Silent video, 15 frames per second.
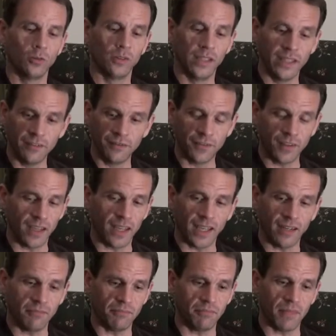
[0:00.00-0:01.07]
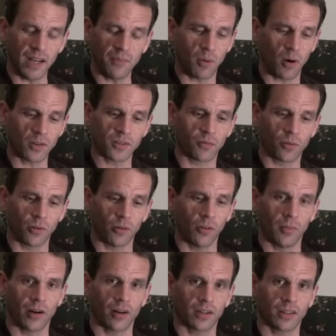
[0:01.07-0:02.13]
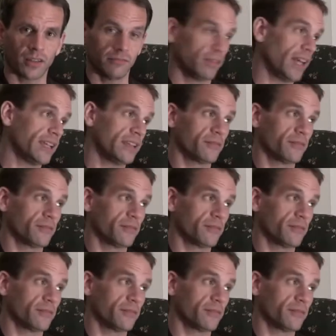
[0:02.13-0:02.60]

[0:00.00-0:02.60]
who live in many parts of rural America,